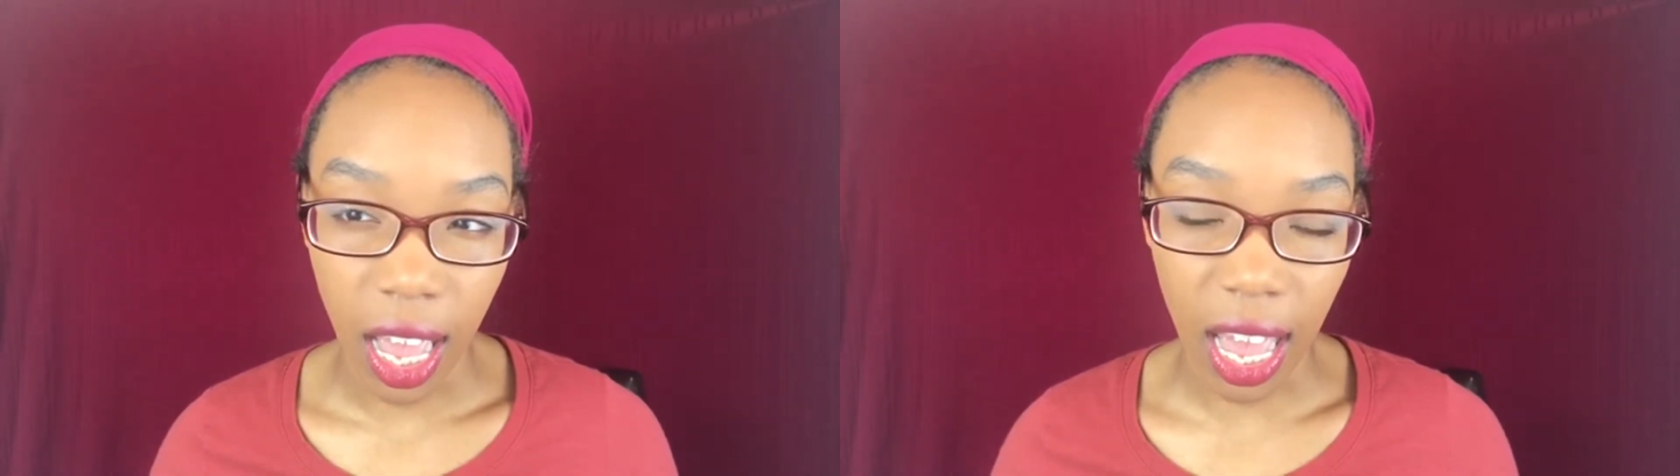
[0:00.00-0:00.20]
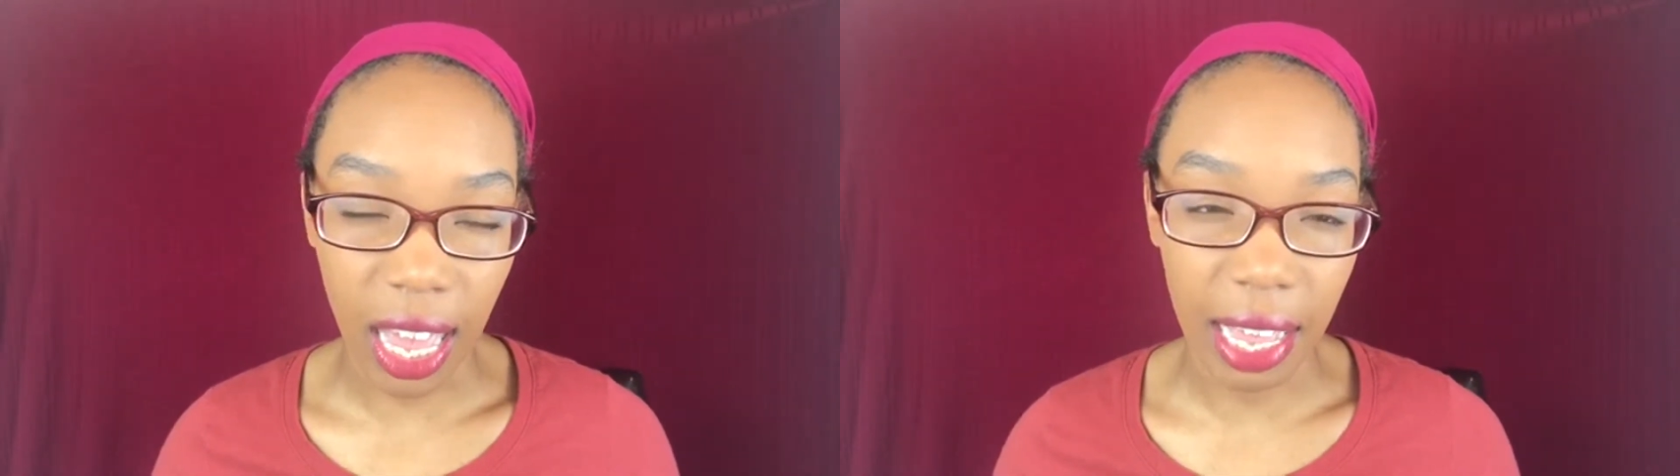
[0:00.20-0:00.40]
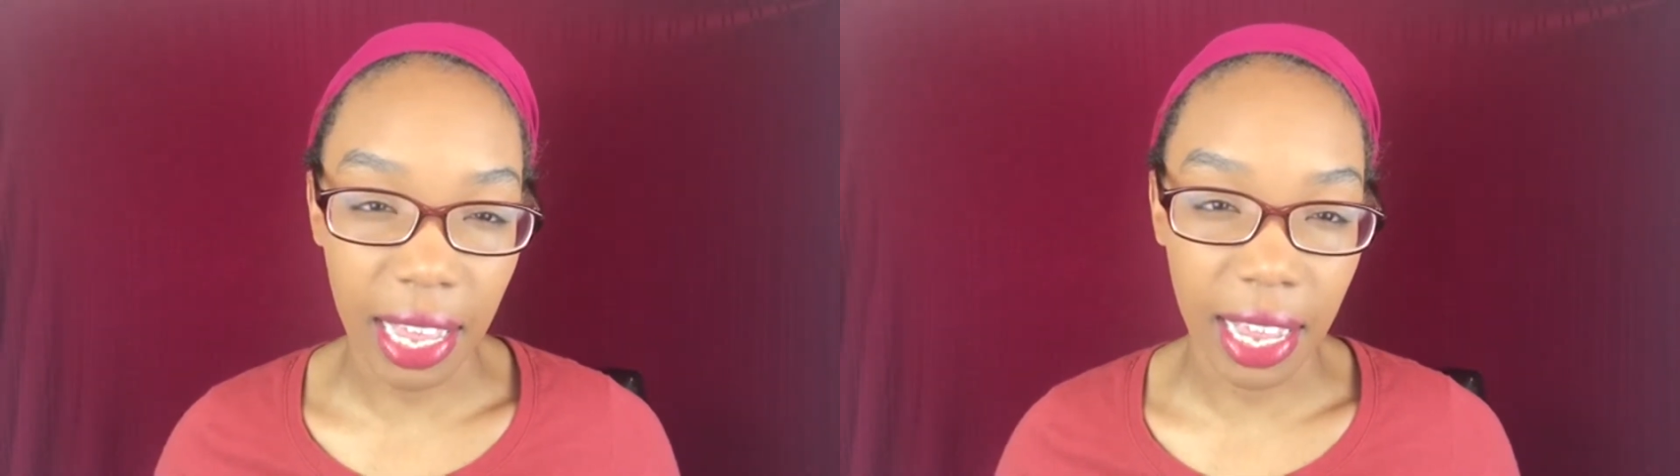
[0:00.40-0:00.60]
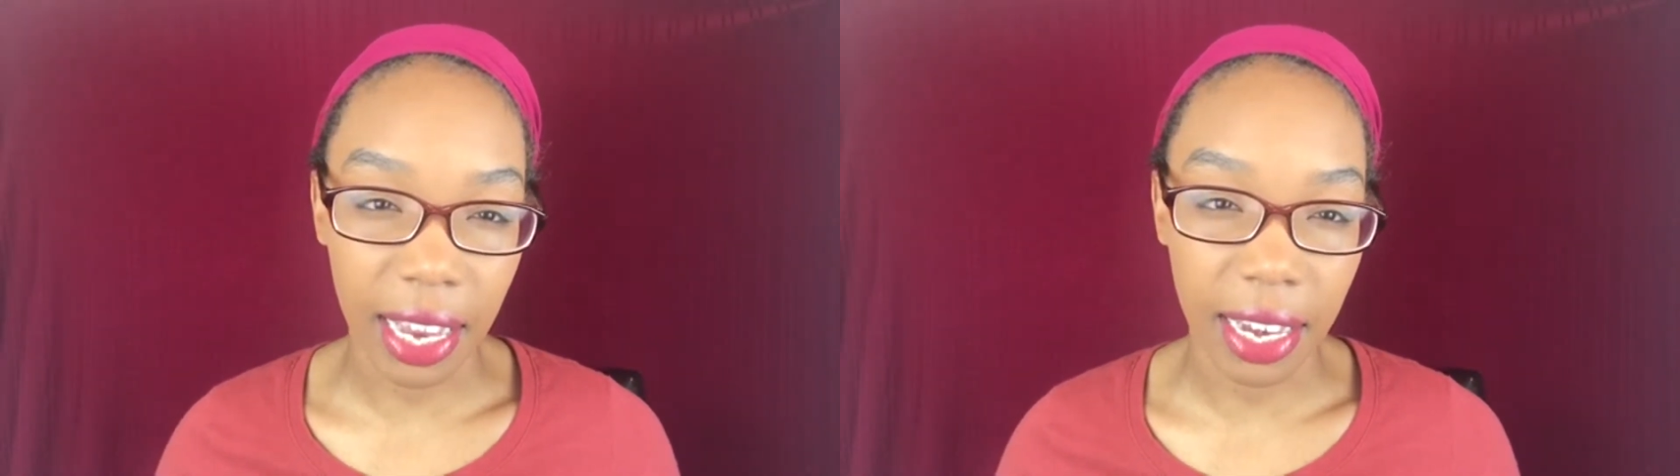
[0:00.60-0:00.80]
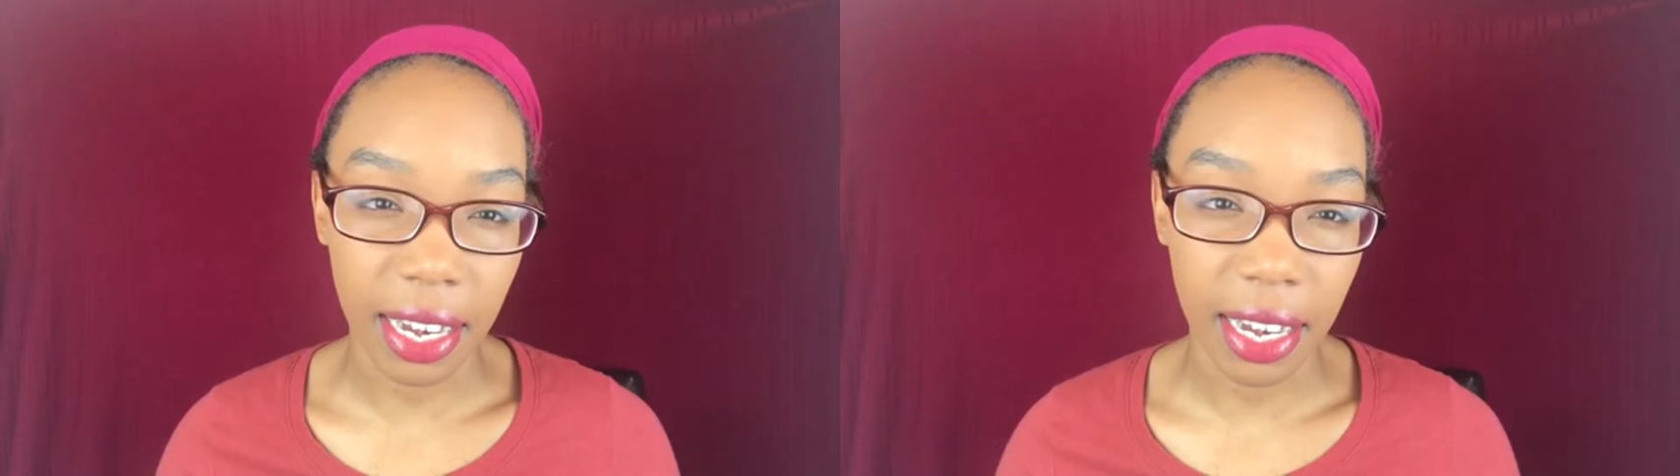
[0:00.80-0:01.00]

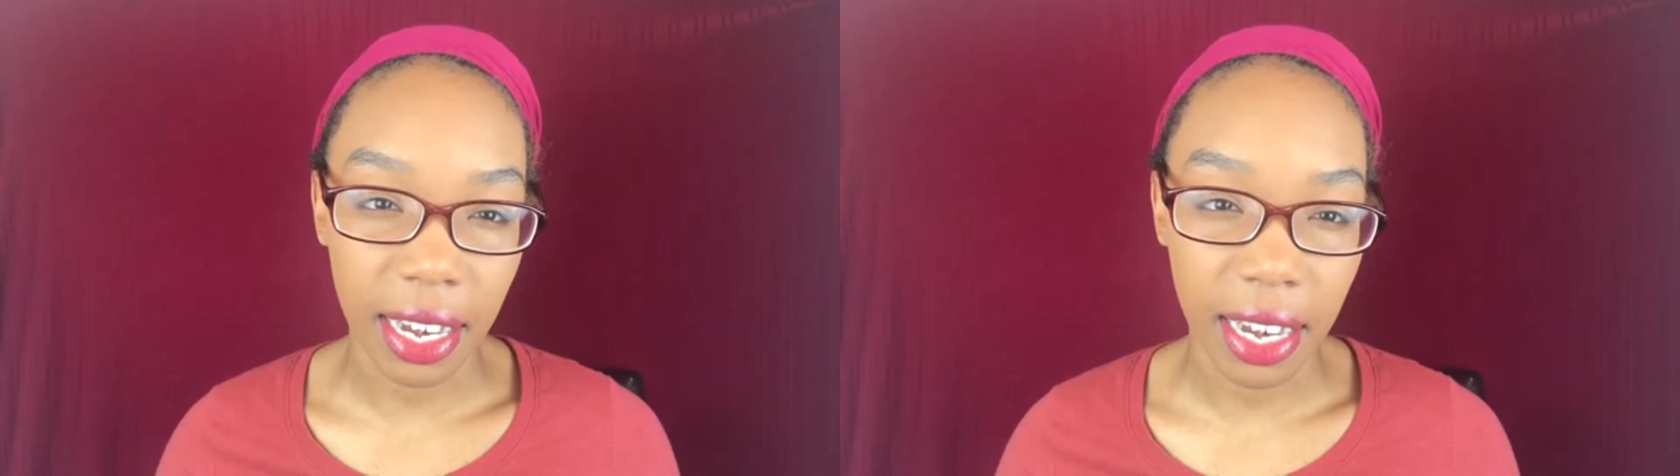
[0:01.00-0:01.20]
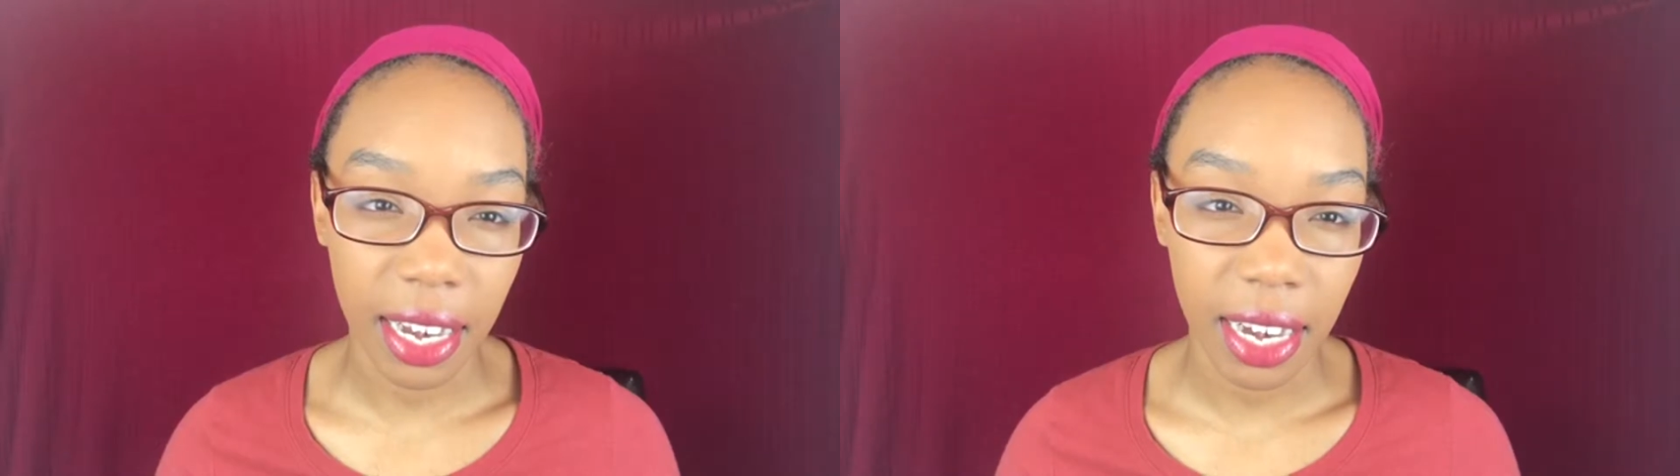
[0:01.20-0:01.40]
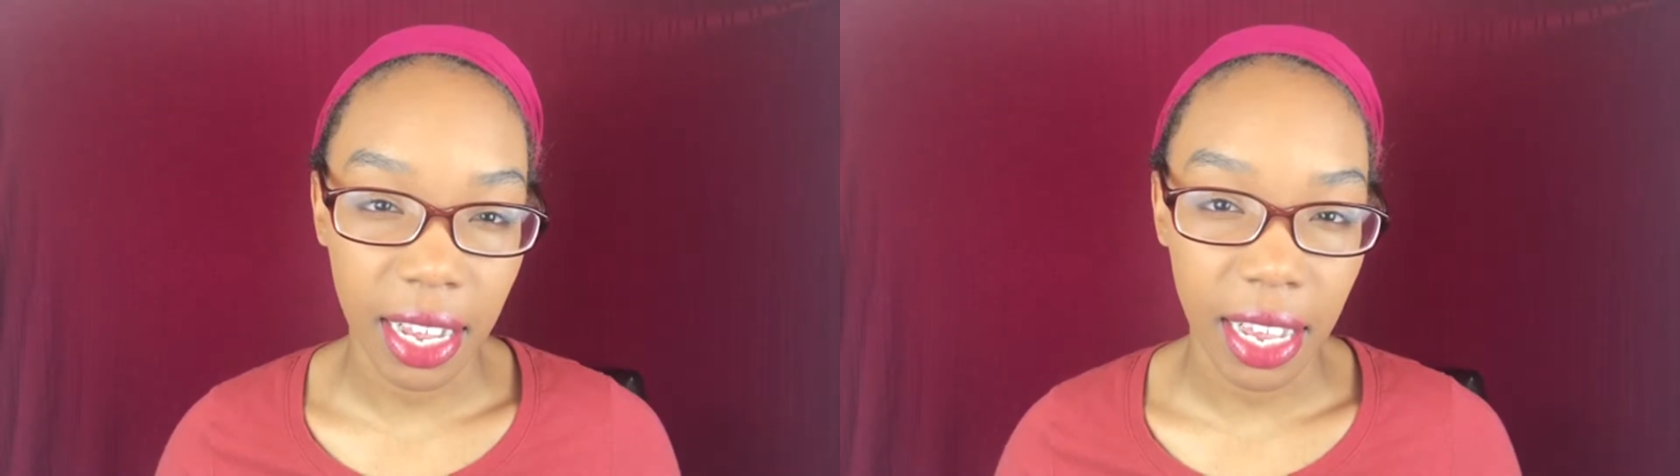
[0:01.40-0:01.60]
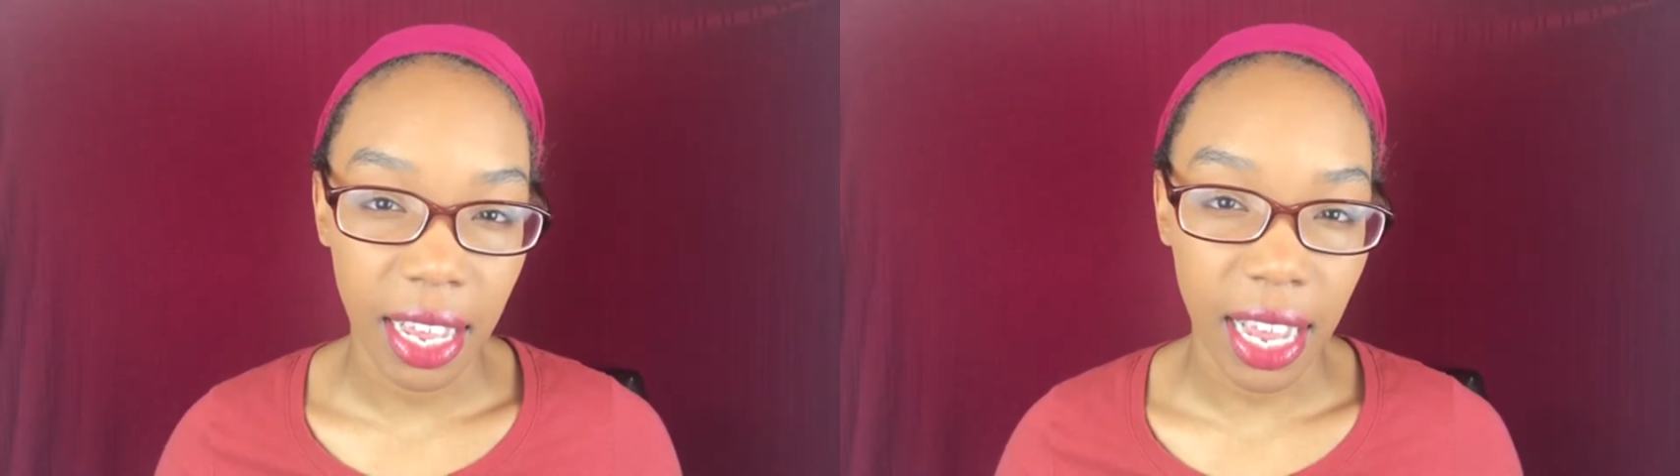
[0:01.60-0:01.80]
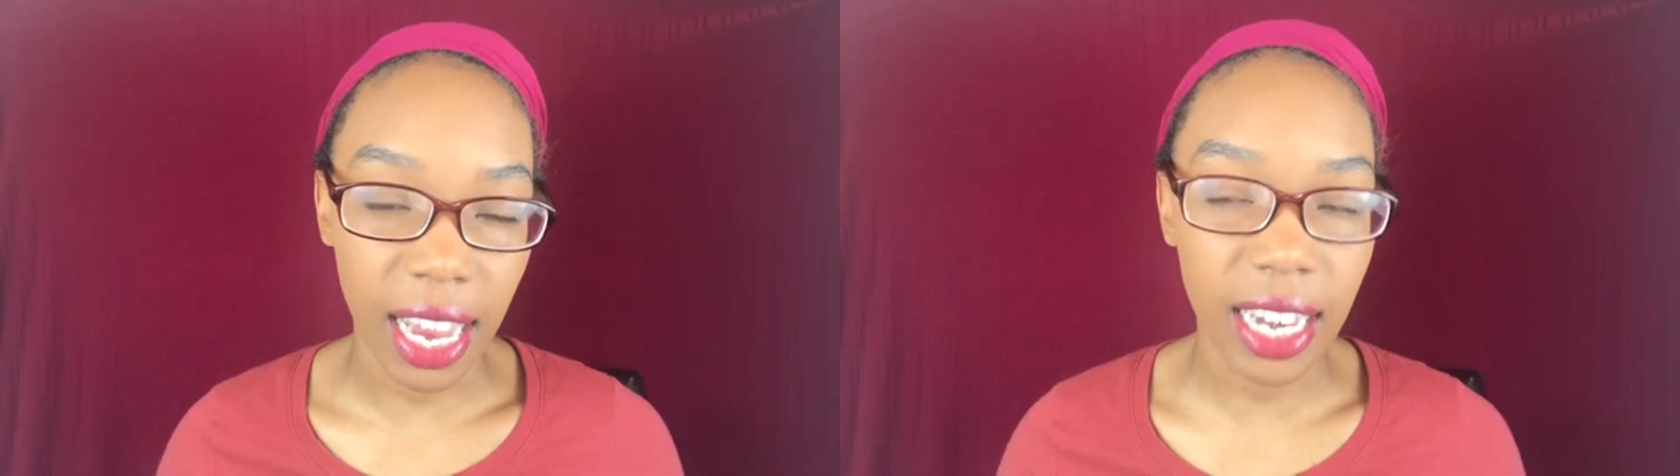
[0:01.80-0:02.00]
and
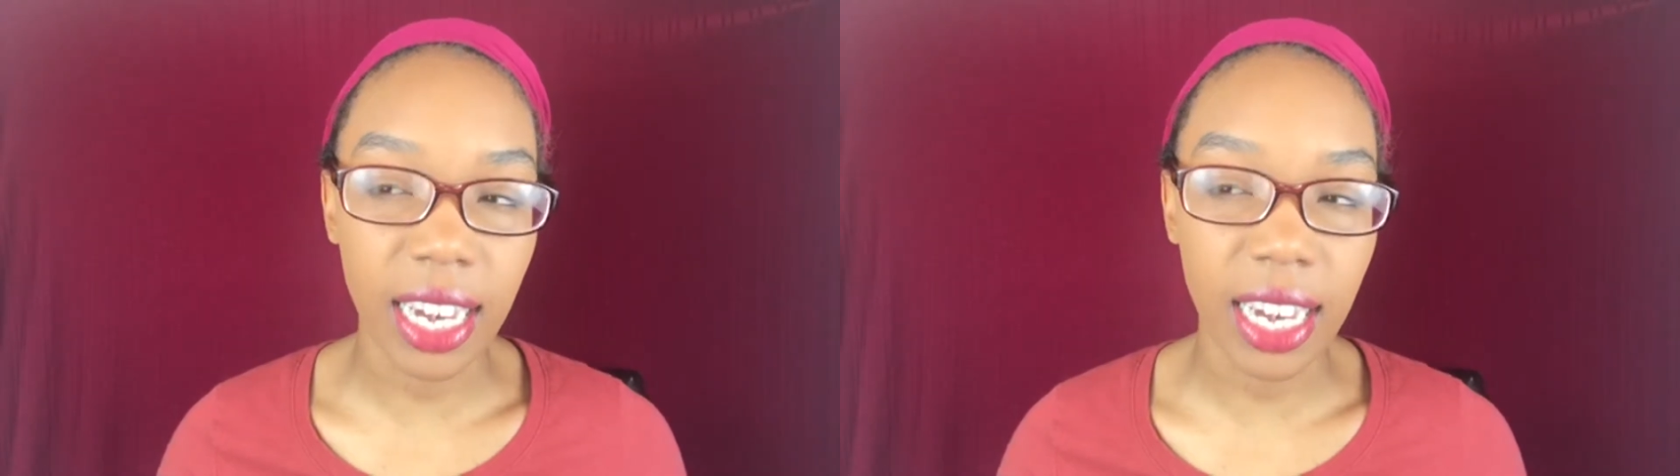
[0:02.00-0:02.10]
it